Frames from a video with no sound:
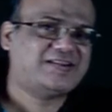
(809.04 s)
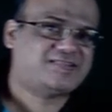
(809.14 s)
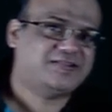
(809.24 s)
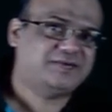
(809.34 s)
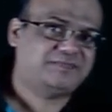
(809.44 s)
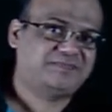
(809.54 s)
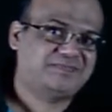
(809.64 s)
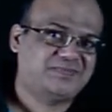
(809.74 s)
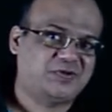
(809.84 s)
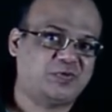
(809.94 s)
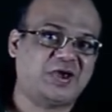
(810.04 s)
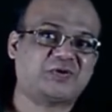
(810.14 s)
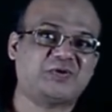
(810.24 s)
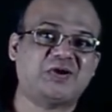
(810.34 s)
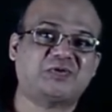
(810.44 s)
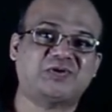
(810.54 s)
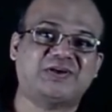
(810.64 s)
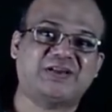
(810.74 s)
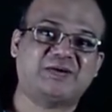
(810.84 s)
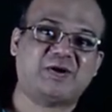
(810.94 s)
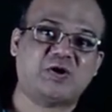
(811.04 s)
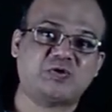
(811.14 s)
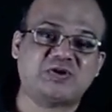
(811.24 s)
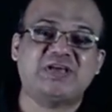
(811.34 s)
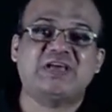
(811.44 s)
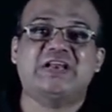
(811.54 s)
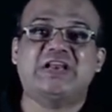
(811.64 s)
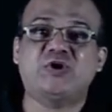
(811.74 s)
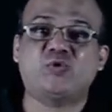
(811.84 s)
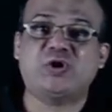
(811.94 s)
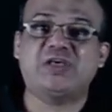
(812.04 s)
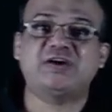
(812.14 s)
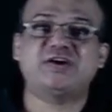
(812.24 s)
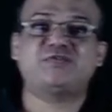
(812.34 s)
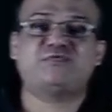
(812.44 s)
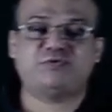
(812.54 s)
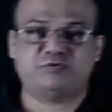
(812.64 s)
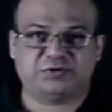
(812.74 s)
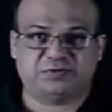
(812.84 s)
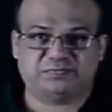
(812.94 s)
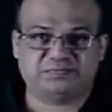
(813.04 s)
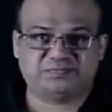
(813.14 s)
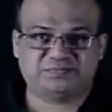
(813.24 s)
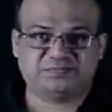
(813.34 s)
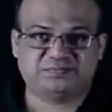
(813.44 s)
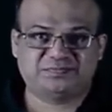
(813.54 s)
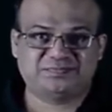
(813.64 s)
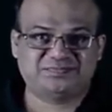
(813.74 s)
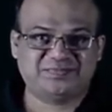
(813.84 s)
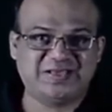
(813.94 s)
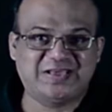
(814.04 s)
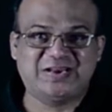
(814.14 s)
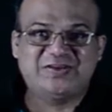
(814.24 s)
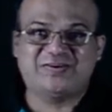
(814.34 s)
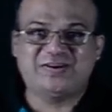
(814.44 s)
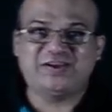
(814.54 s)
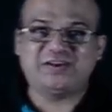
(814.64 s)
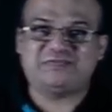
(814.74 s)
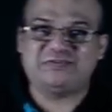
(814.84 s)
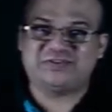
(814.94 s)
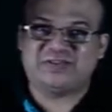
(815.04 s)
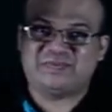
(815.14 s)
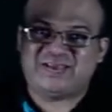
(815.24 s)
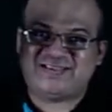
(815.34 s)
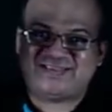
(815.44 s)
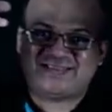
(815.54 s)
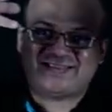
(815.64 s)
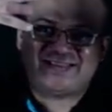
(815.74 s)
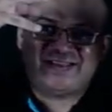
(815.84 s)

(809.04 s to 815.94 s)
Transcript: lesson, we are going to learn about nuclear fusion. Nuclear fusion means